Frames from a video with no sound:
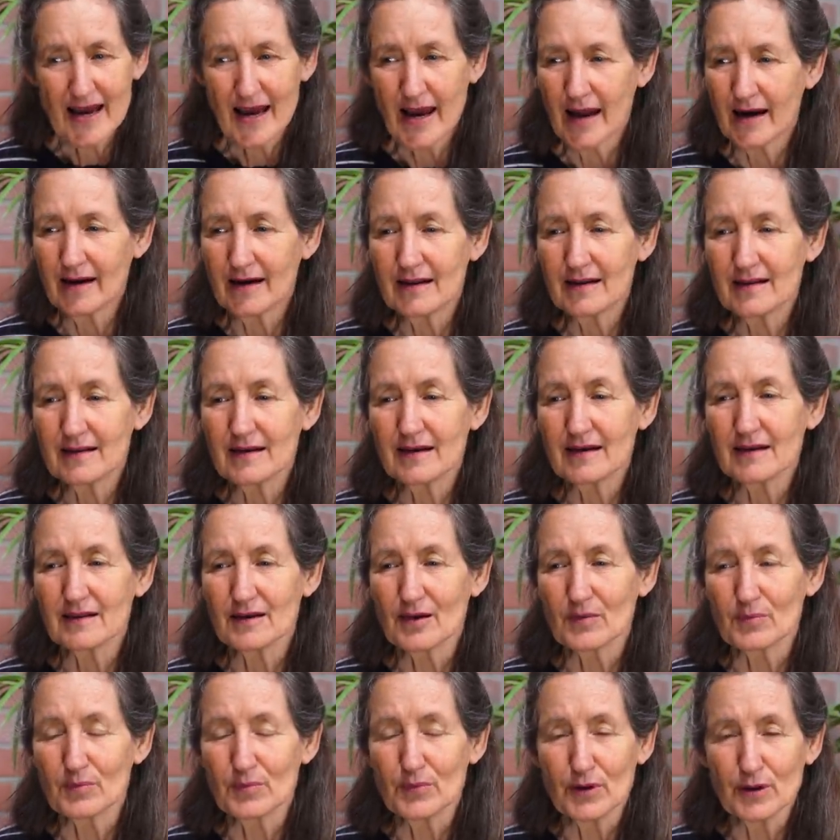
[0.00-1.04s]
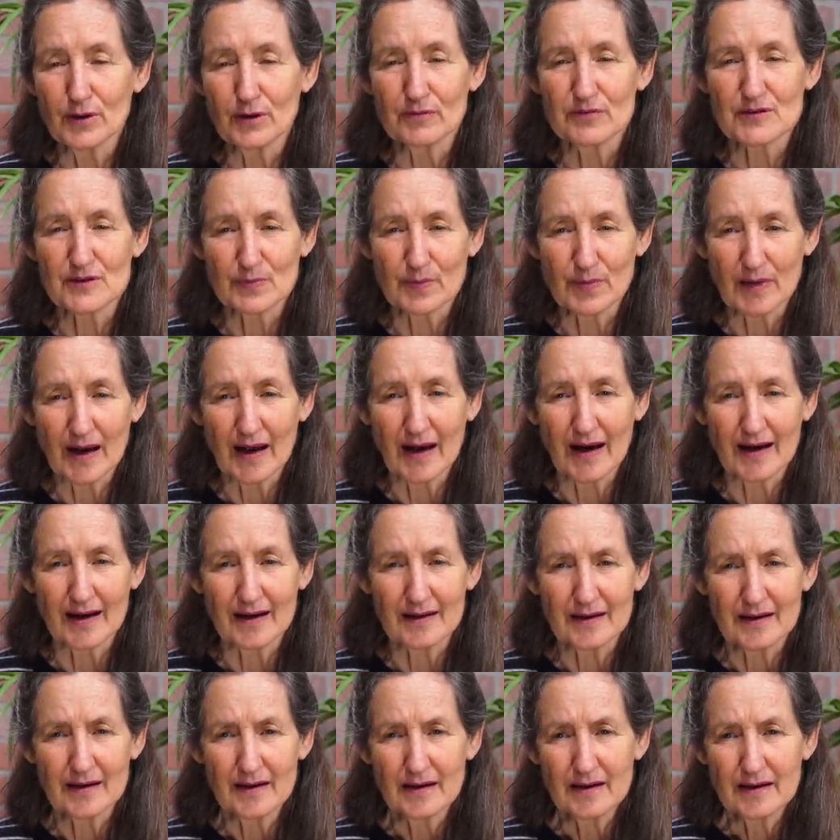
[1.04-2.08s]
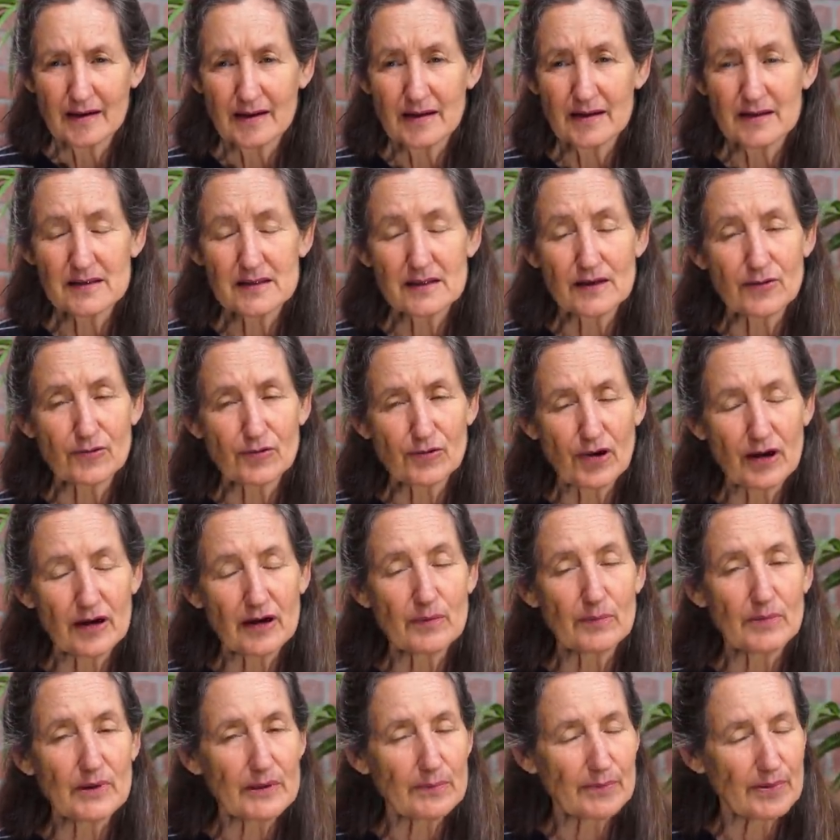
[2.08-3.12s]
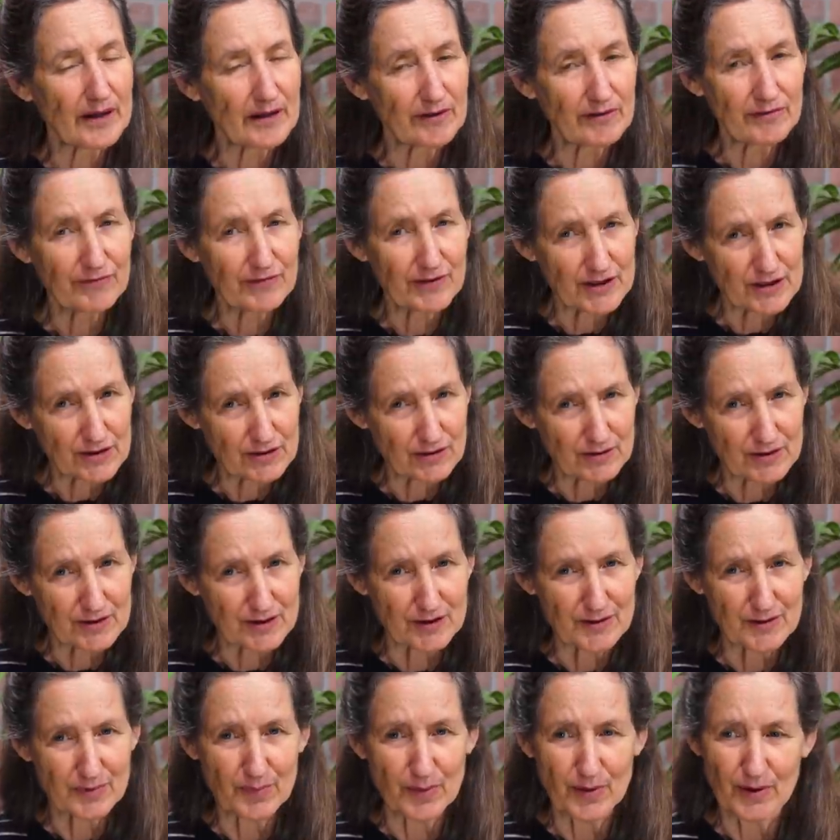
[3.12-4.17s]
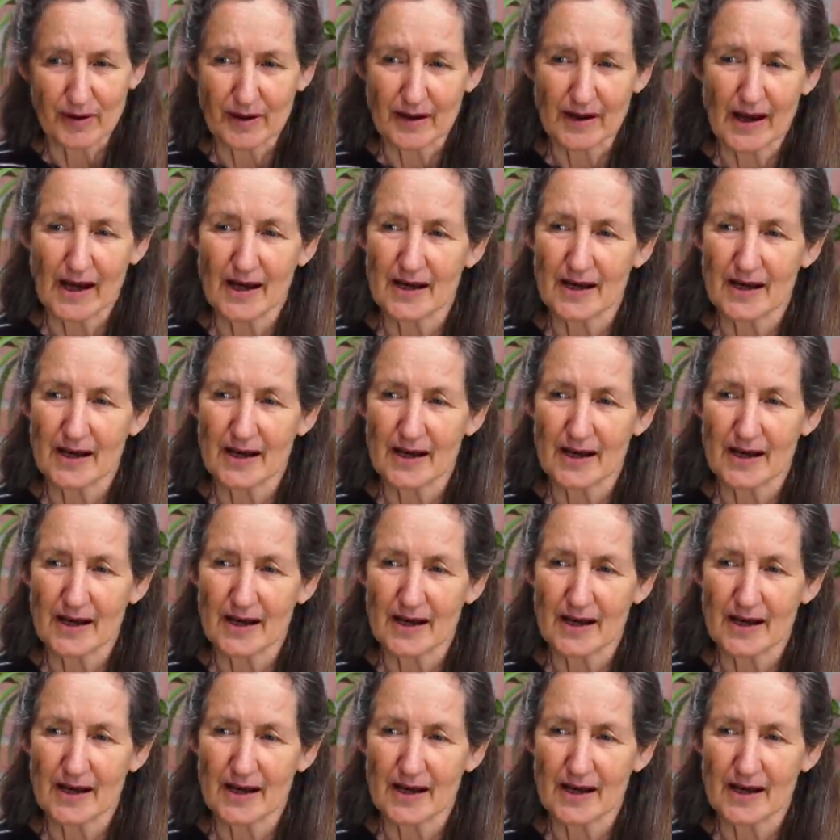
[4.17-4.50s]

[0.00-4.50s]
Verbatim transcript: Anything that moves blood is incredibly beneficial to the body.